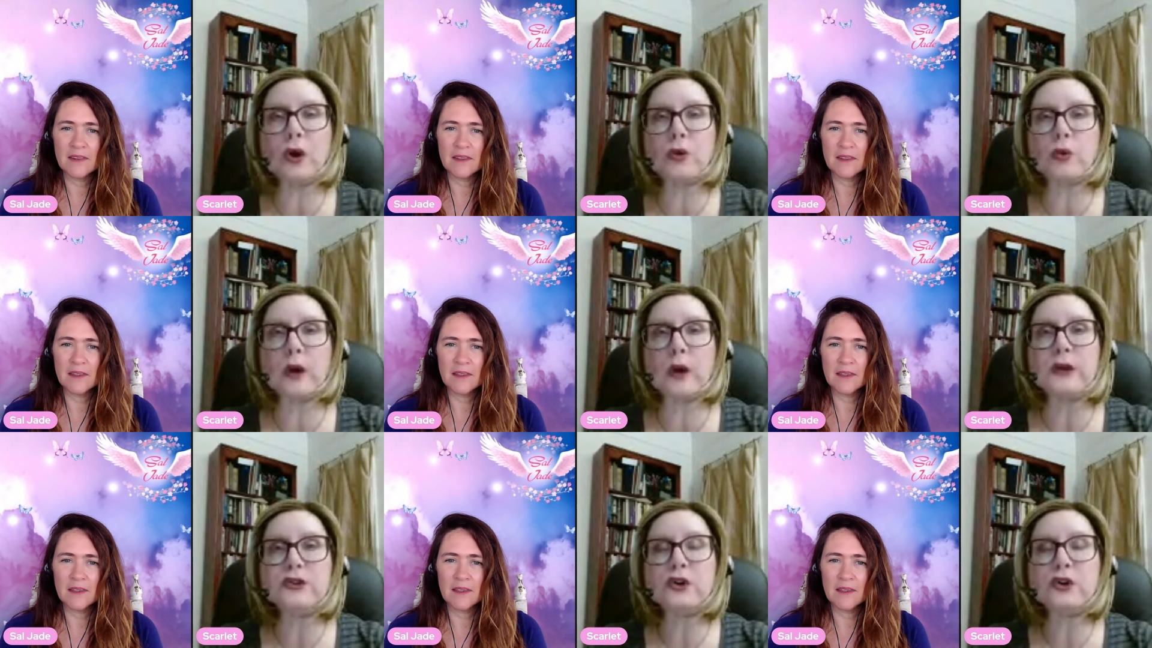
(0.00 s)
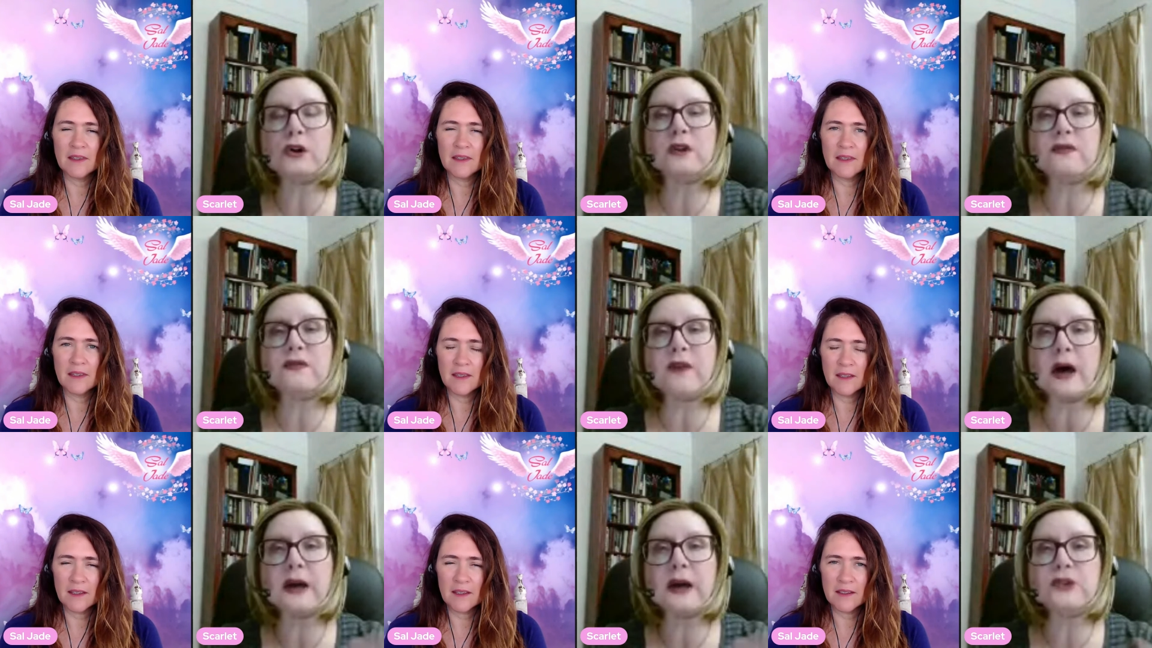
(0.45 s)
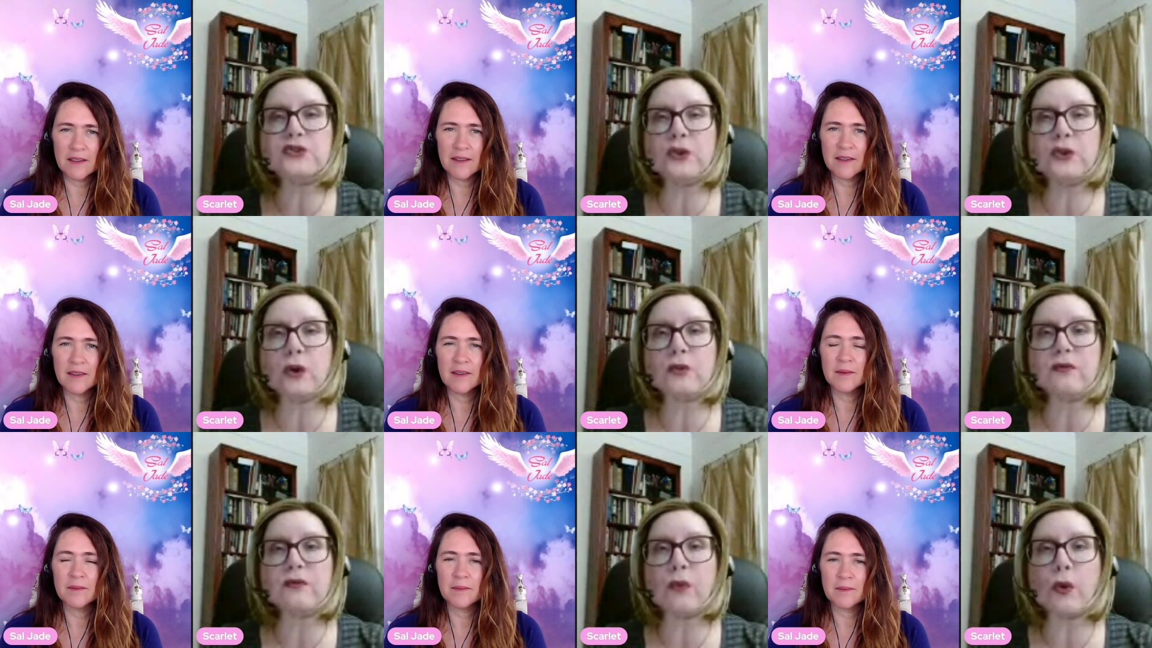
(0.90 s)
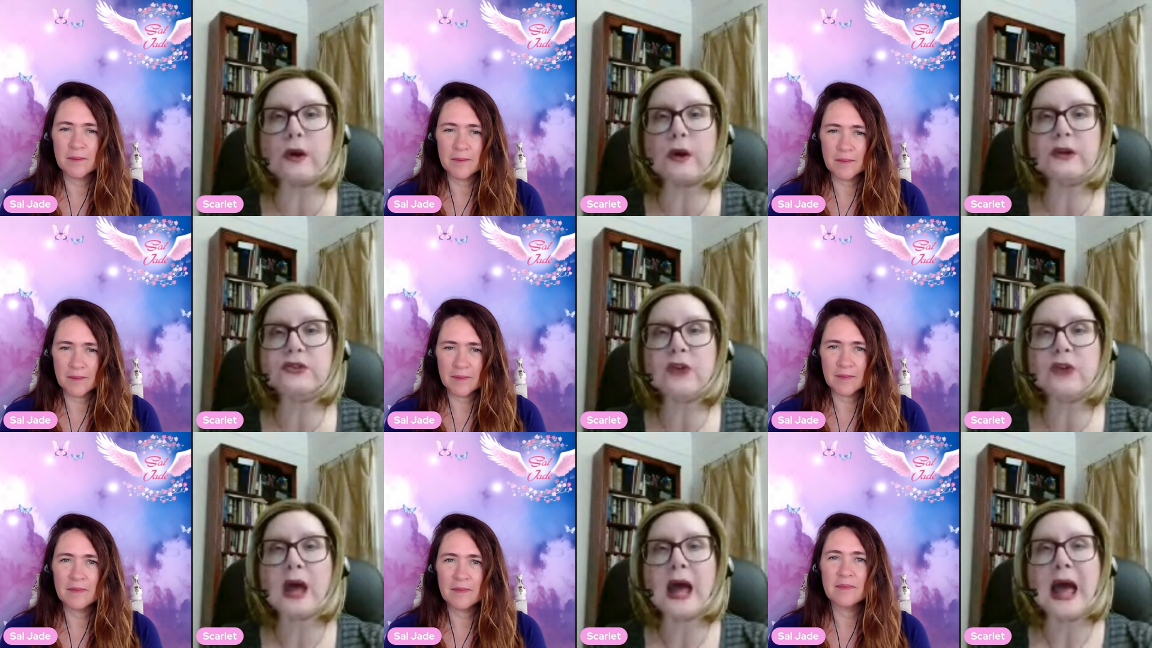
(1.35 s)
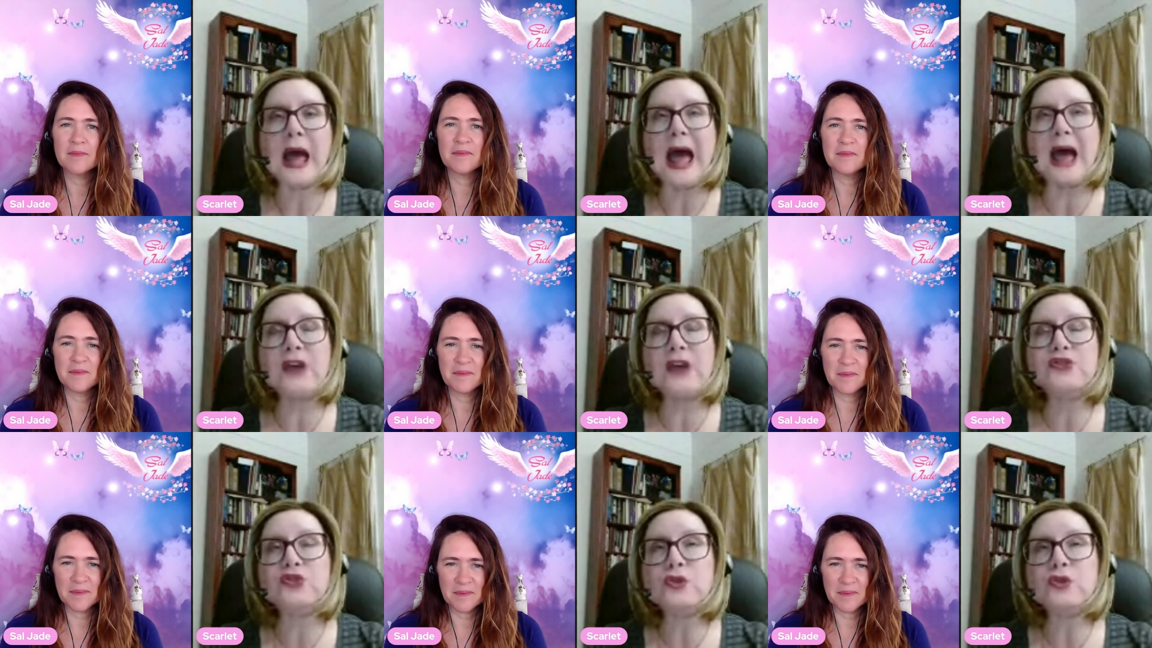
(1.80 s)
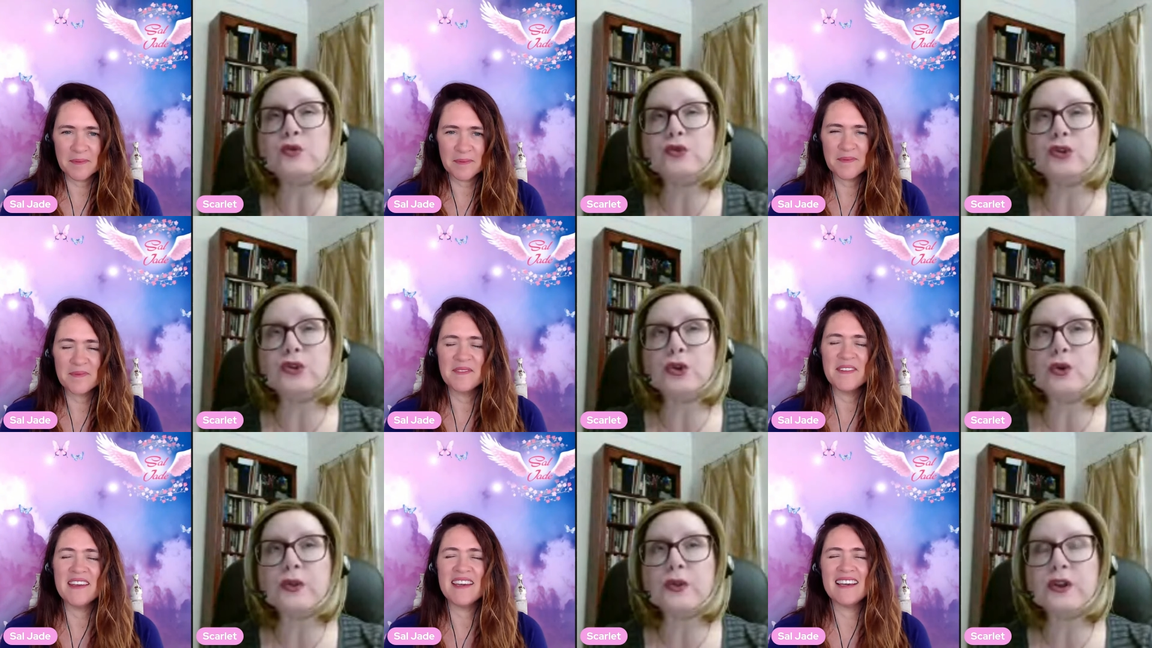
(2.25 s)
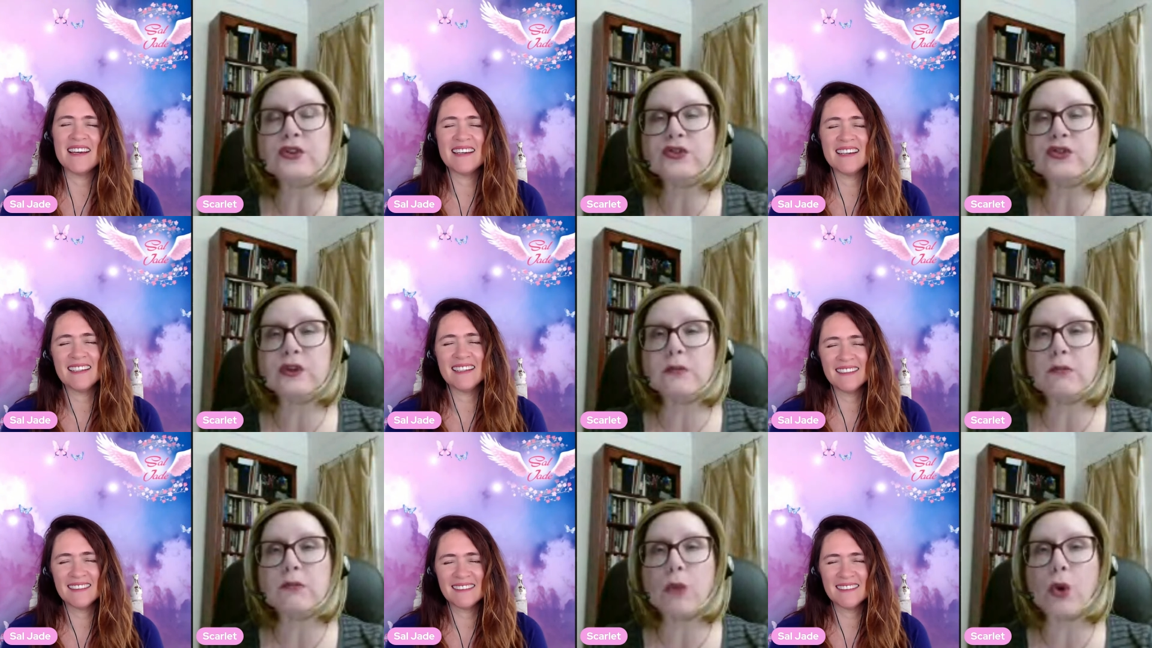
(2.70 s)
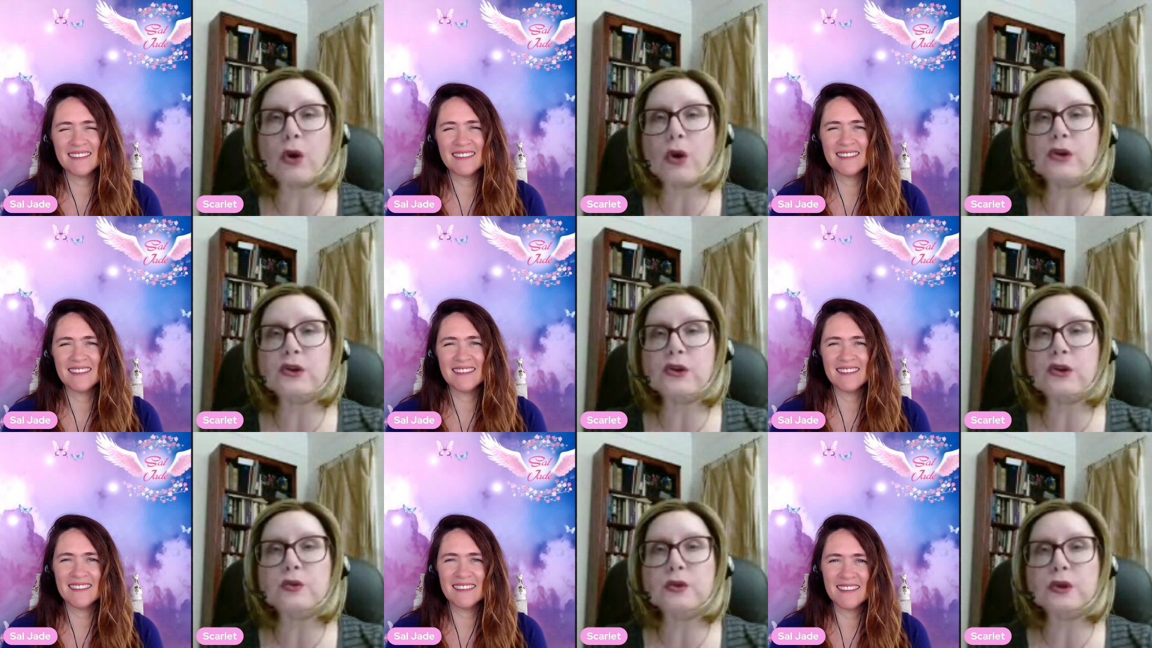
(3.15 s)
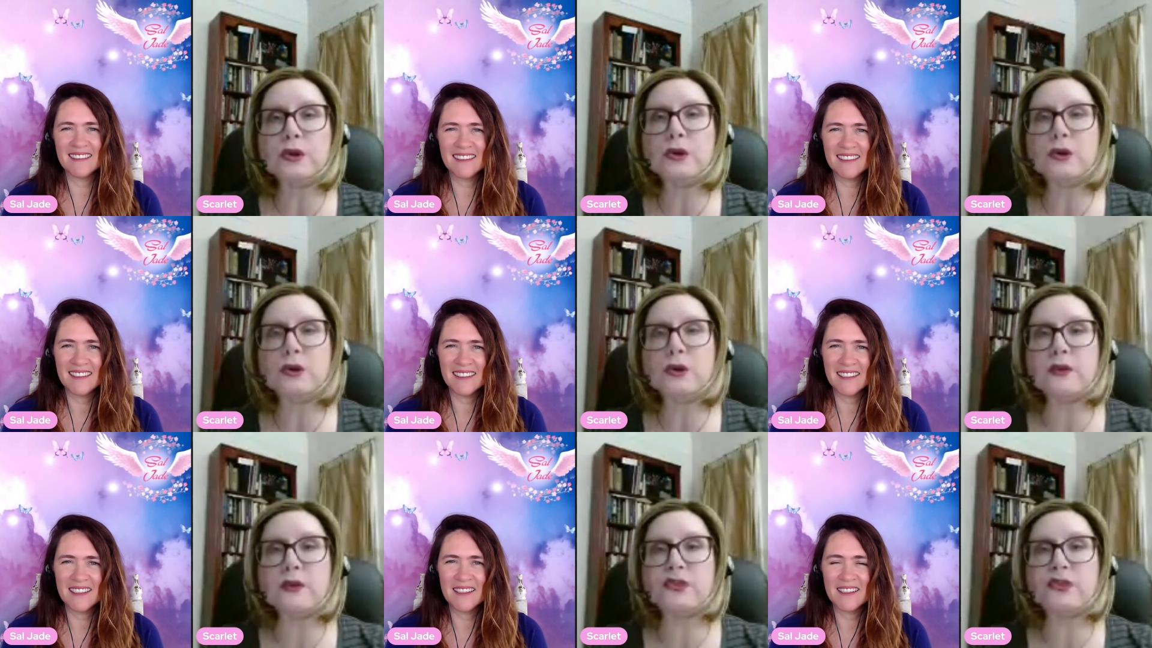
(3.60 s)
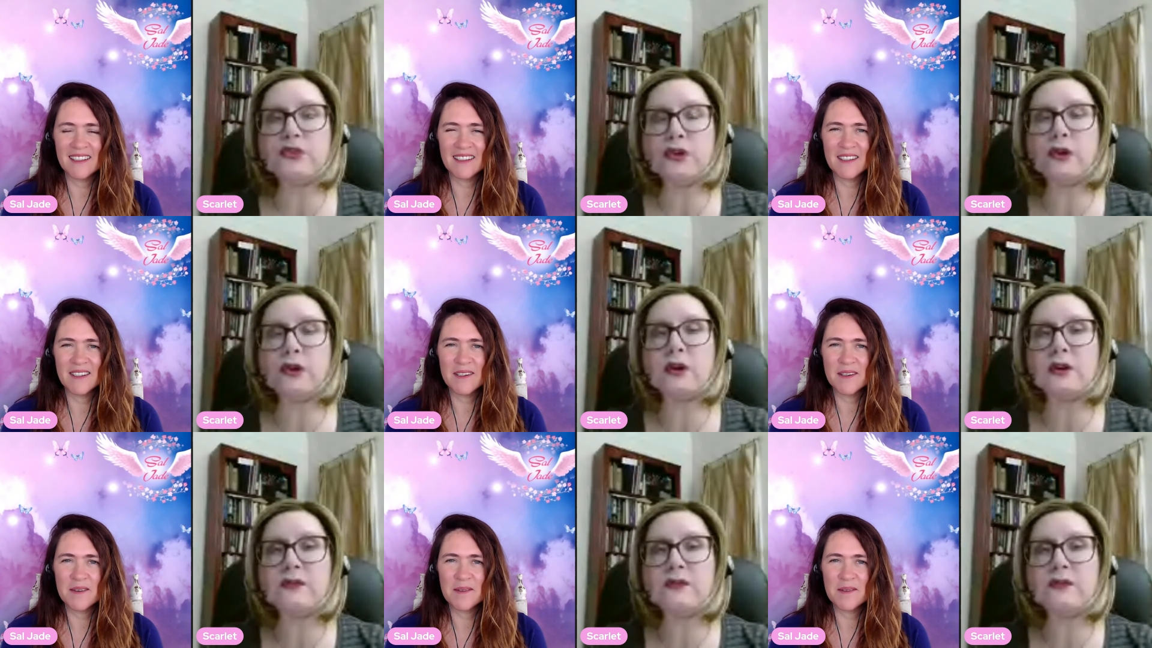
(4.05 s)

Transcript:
Speaker 1: way. You're going to find your own voice. As you do this, the more you do this, you're going to